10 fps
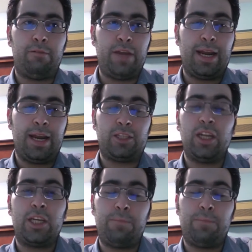we are
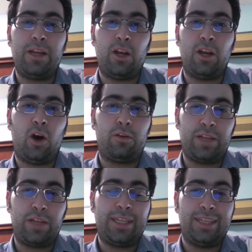actually keeping a lot of
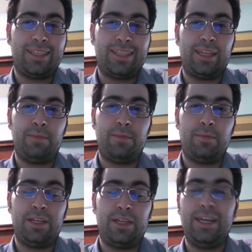data inside the
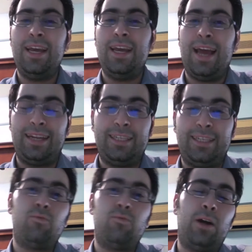memory, and
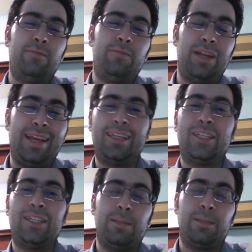this one will
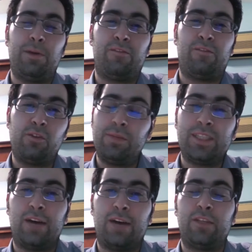increase the
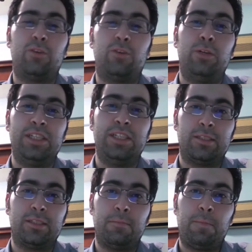performance of the queries.